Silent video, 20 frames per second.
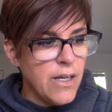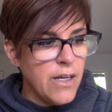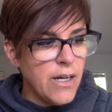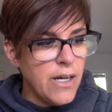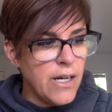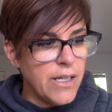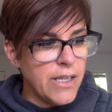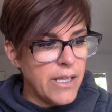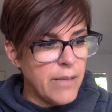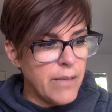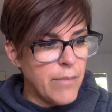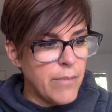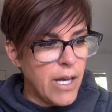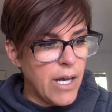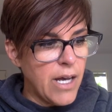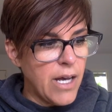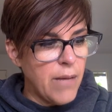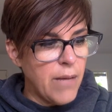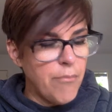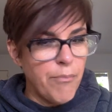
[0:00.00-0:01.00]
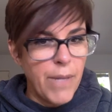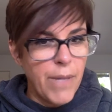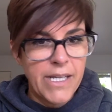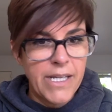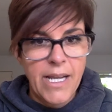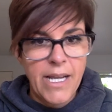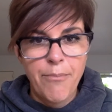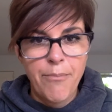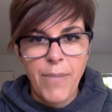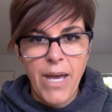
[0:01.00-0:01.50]

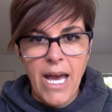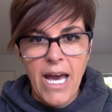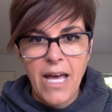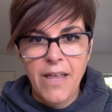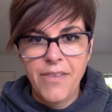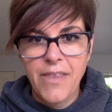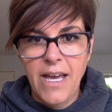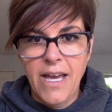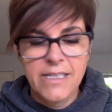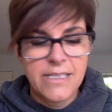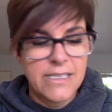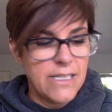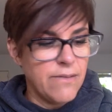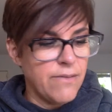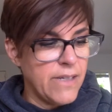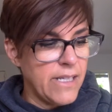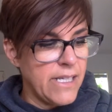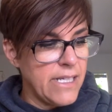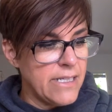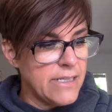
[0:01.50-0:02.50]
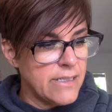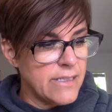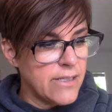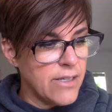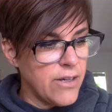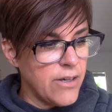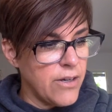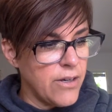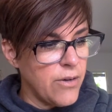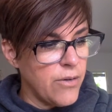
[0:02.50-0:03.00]
Monday math activities.
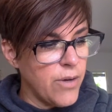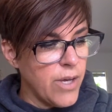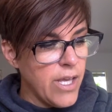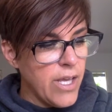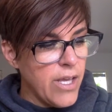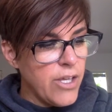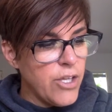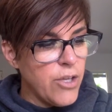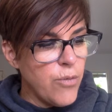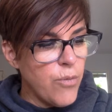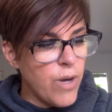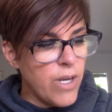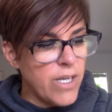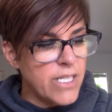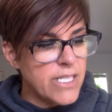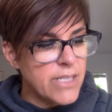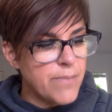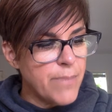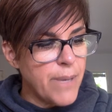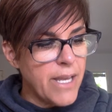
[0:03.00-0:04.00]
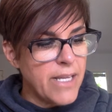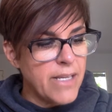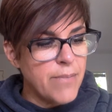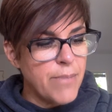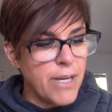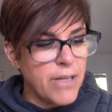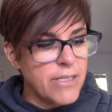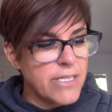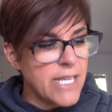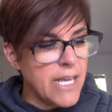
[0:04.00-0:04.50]
So you want to spend
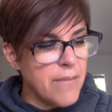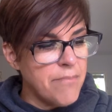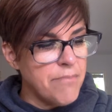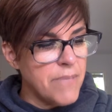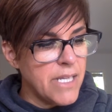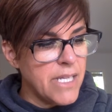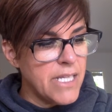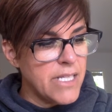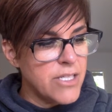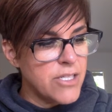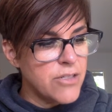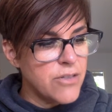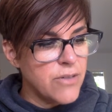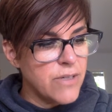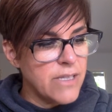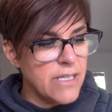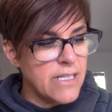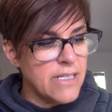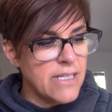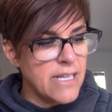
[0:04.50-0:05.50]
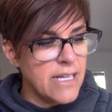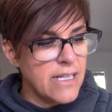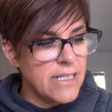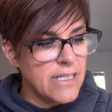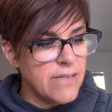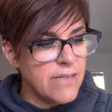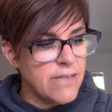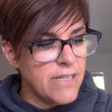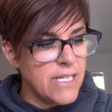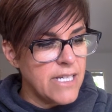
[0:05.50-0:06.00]
about 10 minutes doing these
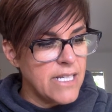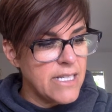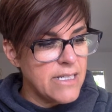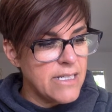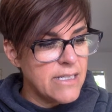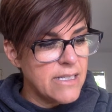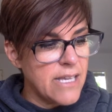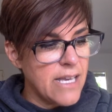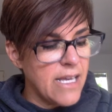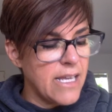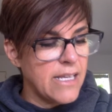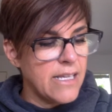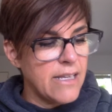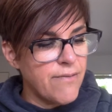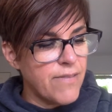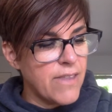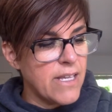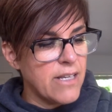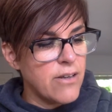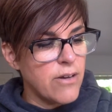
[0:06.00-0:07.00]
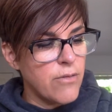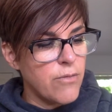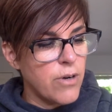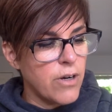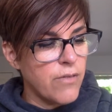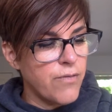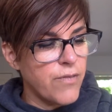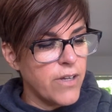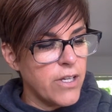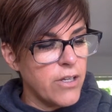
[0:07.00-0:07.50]
activities. And if they don't
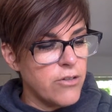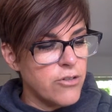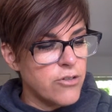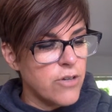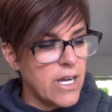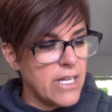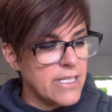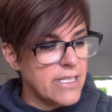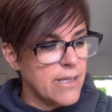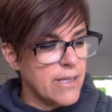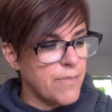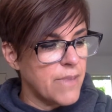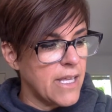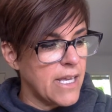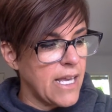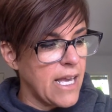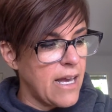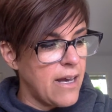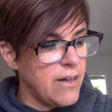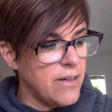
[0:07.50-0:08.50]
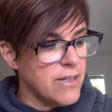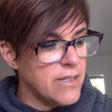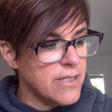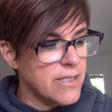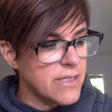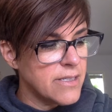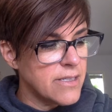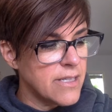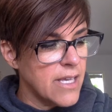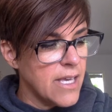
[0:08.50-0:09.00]
work for you, try something
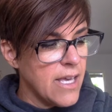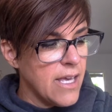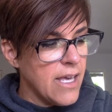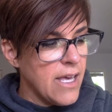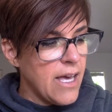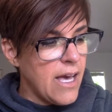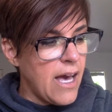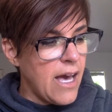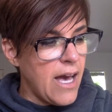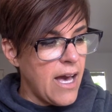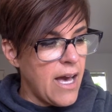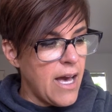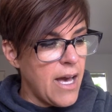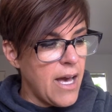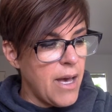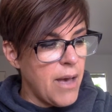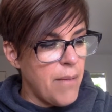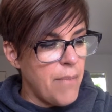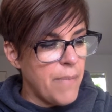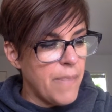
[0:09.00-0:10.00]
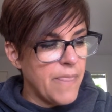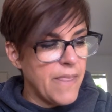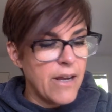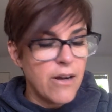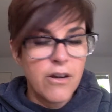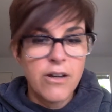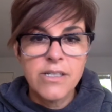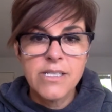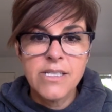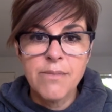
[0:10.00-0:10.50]
else.
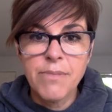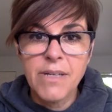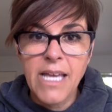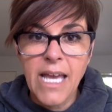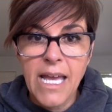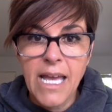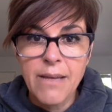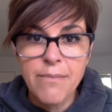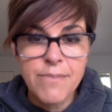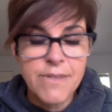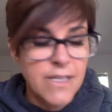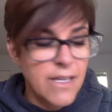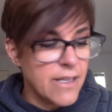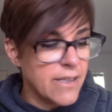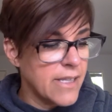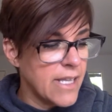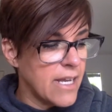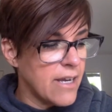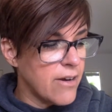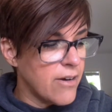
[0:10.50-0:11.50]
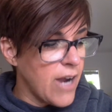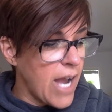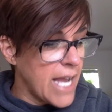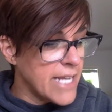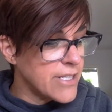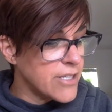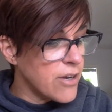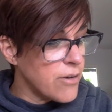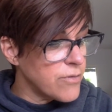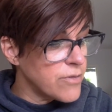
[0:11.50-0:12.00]
There are some games on there.
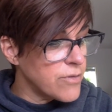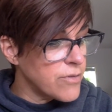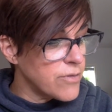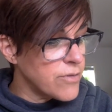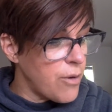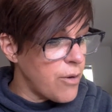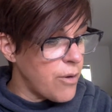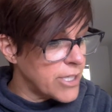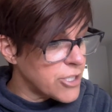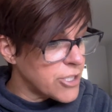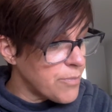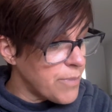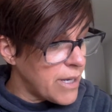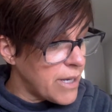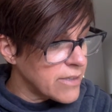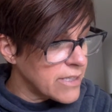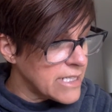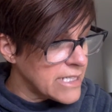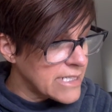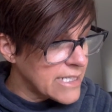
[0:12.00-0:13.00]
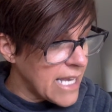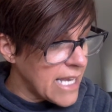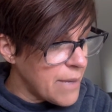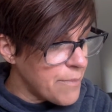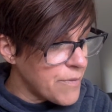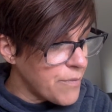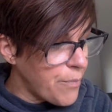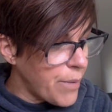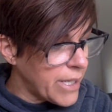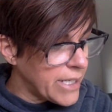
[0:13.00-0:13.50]
I don't know much about these
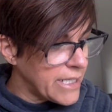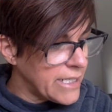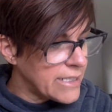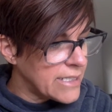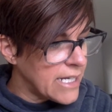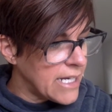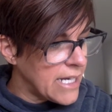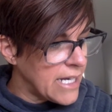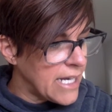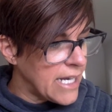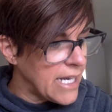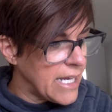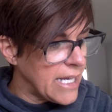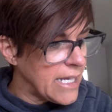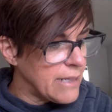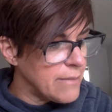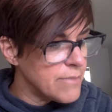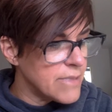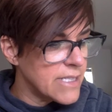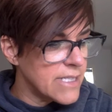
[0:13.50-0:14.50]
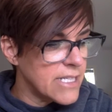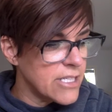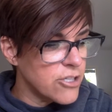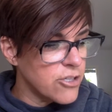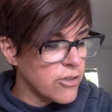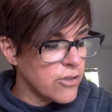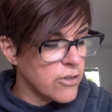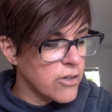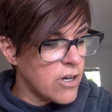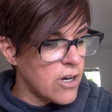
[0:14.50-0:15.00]
games. Bunny Times,
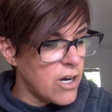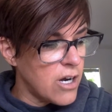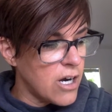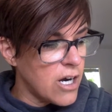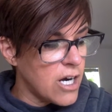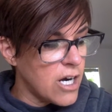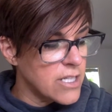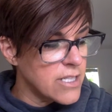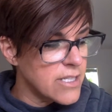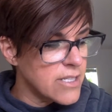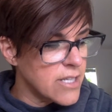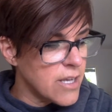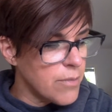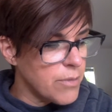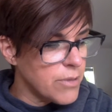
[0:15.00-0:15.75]
Digital Cards,